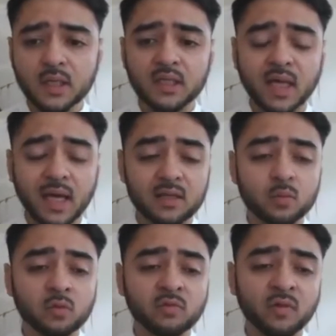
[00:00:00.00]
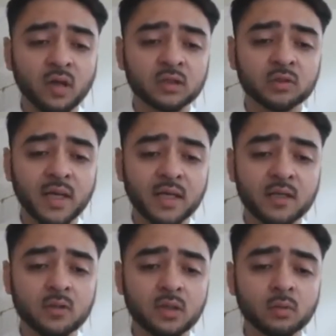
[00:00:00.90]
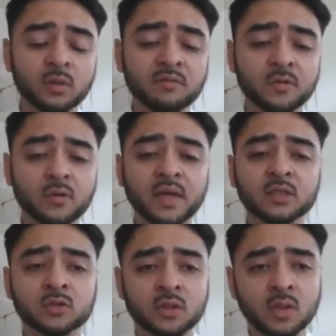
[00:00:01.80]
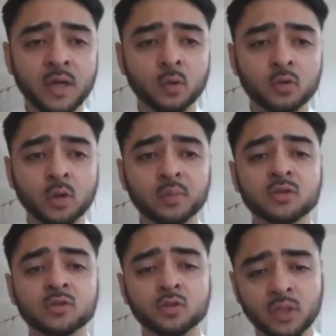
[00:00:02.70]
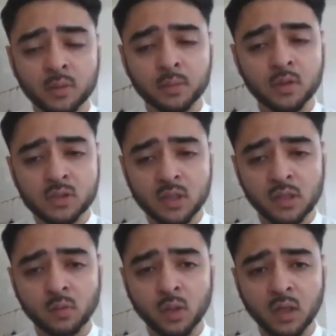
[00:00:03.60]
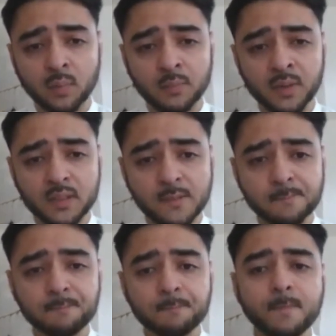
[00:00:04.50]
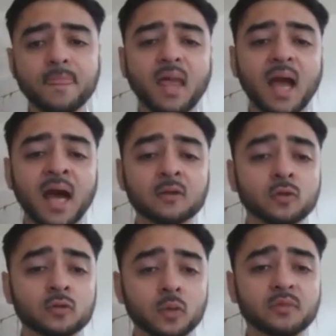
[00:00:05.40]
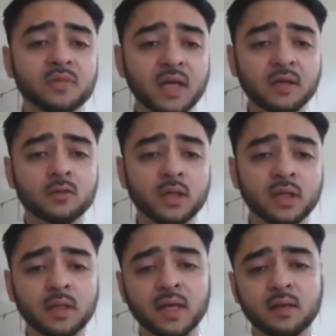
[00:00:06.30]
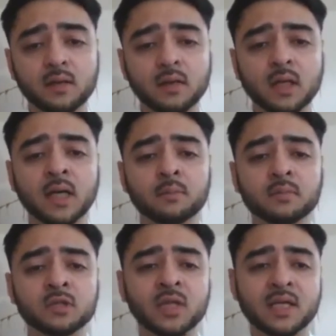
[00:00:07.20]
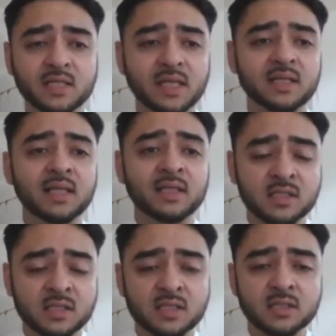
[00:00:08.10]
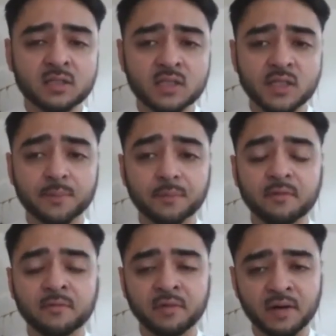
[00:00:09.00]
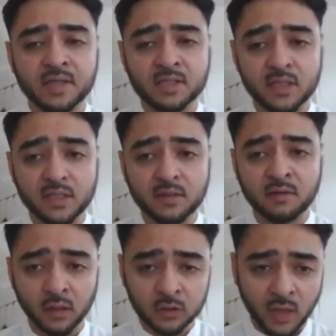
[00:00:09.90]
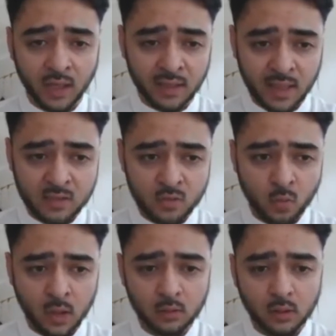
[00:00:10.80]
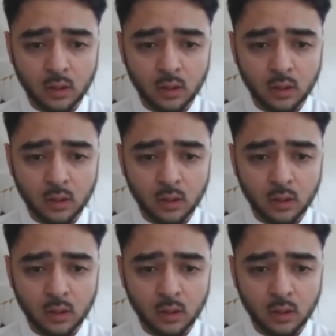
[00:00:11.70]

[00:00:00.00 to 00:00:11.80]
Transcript: That will fast track you. It will give you extra time on top of the 2-year post-study work permit. And on top of that, you can then translate that to citizenship very easily and fast track that as well.